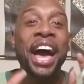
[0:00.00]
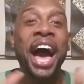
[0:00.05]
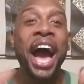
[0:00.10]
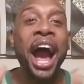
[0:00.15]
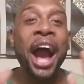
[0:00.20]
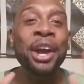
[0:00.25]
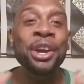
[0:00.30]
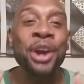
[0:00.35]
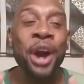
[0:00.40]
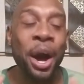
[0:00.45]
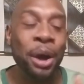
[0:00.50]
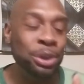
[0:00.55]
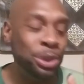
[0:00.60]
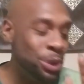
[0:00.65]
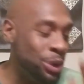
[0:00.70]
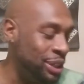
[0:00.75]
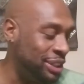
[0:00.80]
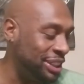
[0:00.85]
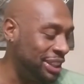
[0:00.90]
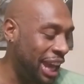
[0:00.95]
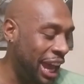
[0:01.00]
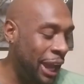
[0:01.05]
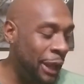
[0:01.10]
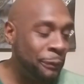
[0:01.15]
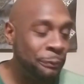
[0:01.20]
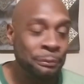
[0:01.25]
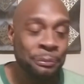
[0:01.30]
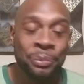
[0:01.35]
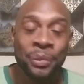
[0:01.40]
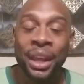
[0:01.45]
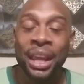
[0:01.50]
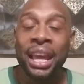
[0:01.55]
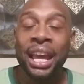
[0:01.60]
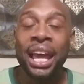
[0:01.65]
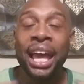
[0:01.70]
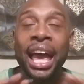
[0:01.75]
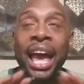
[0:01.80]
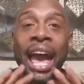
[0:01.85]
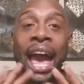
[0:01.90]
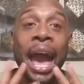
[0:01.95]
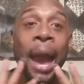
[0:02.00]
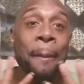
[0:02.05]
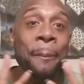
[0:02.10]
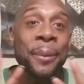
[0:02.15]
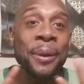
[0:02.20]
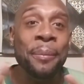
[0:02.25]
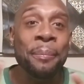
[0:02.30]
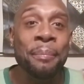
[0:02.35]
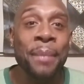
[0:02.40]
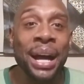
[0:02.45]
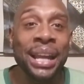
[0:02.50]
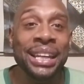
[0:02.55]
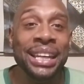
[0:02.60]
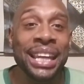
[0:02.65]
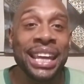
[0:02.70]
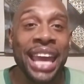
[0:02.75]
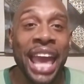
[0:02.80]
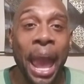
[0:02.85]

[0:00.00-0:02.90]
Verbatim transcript: How y'all doing today? Happy Monday,